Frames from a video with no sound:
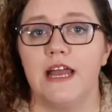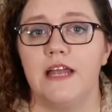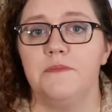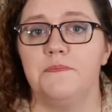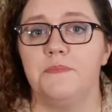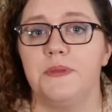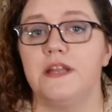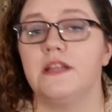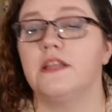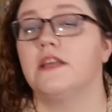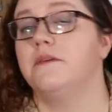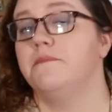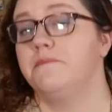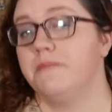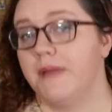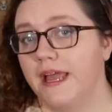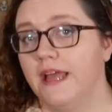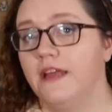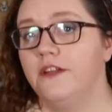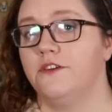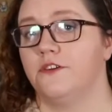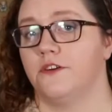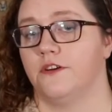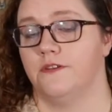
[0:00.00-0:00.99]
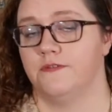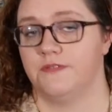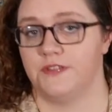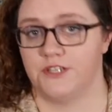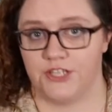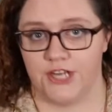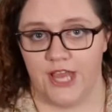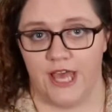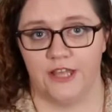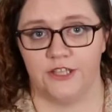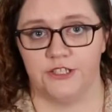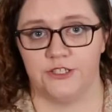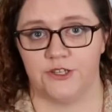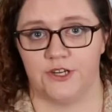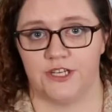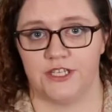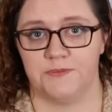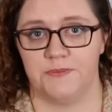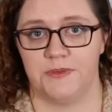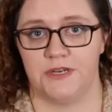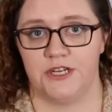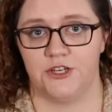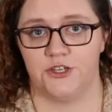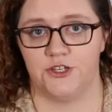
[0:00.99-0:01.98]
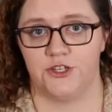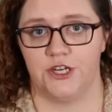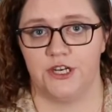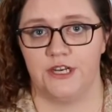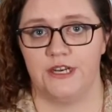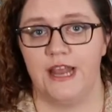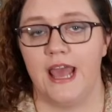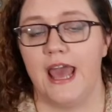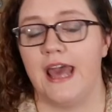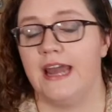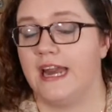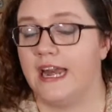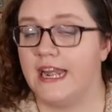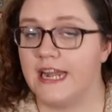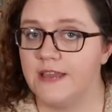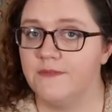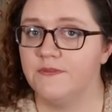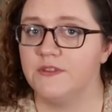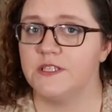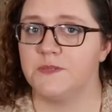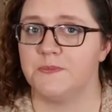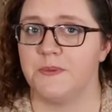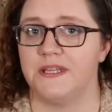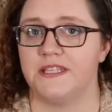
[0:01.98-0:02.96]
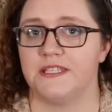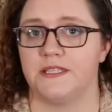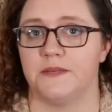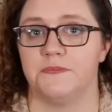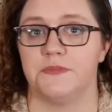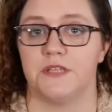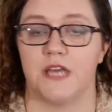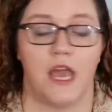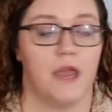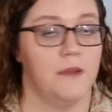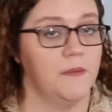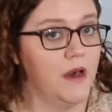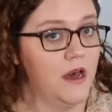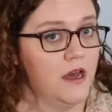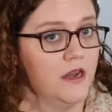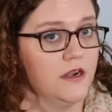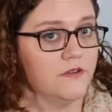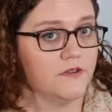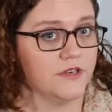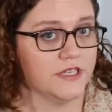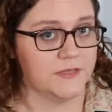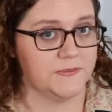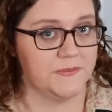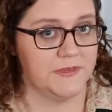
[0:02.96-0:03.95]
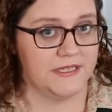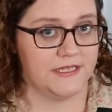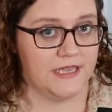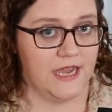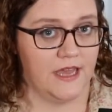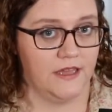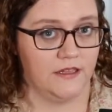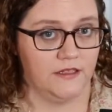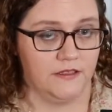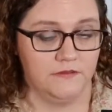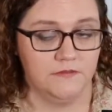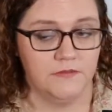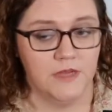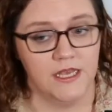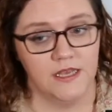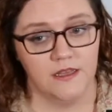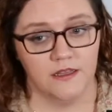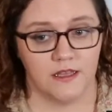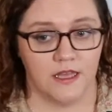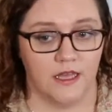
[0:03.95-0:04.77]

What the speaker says: had been commander of the Challenger expedition, and had even spent some time on Christmas Island,